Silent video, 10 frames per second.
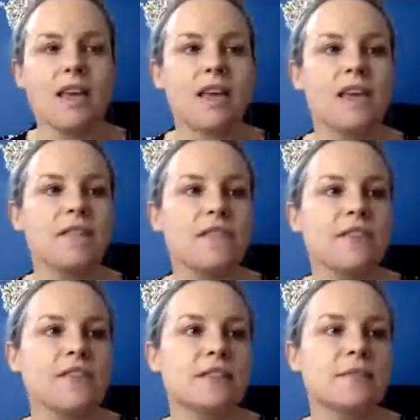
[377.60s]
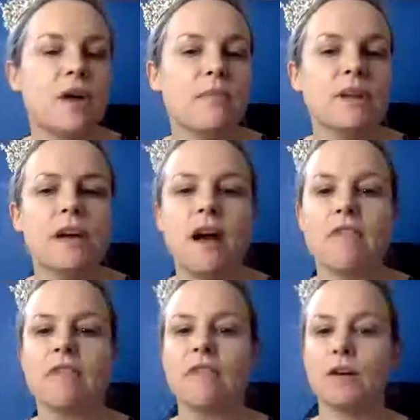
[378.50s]
If in this moment I
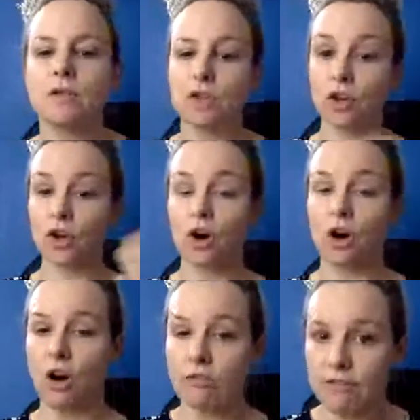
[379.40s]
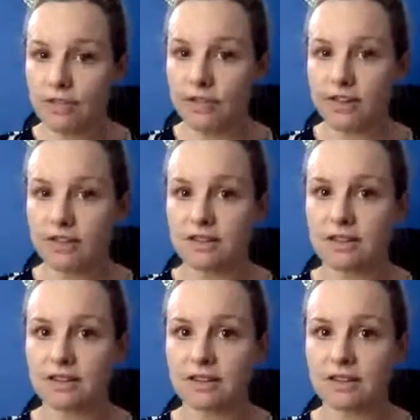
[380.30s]
felt
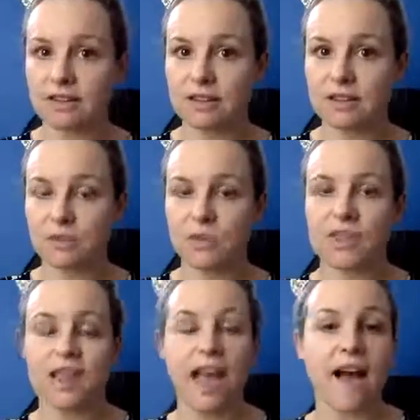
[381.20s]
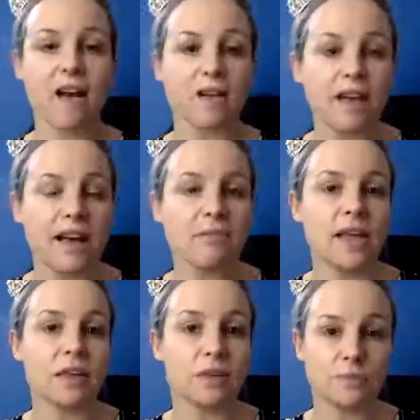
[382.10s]
confident with the outcome
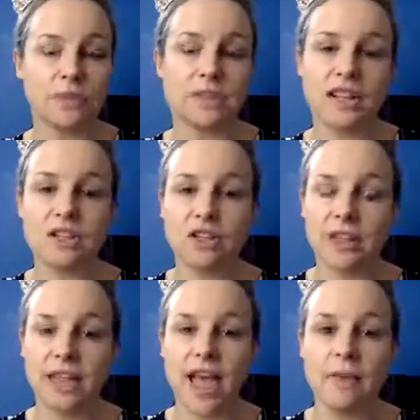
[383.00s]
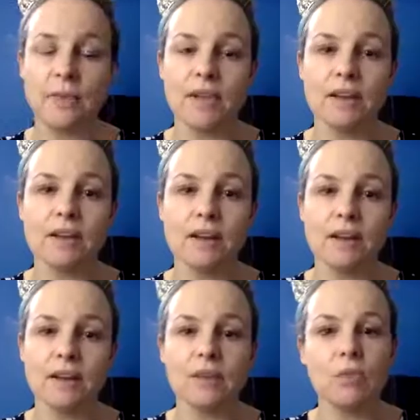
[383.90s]
that could potentially happen,
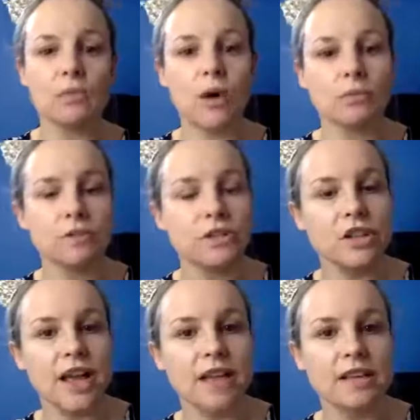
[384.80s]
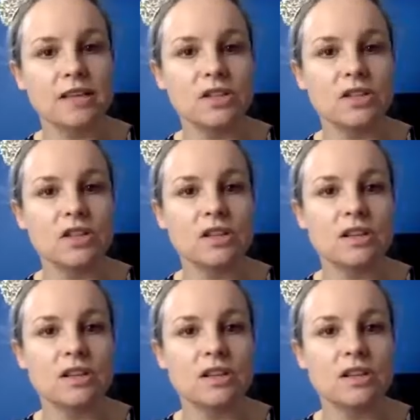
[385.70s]
what would change?